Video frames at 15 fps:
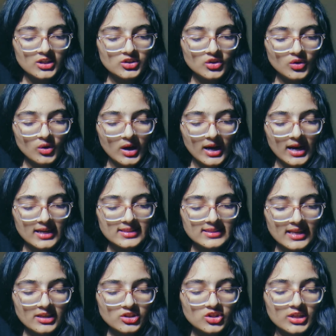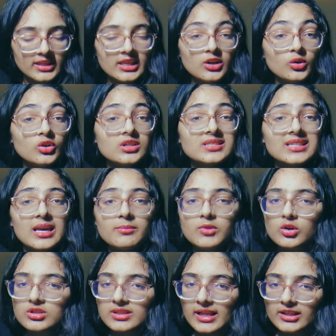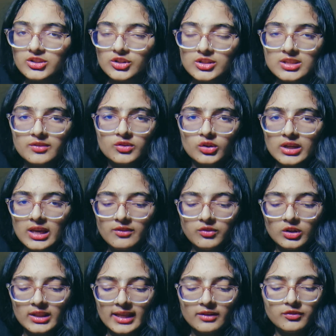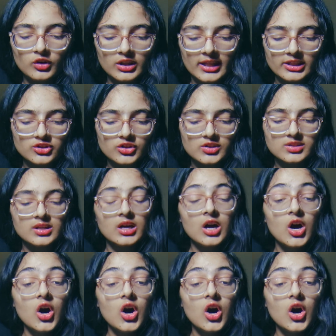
So essentially you could skip those lectures if you take full lectures.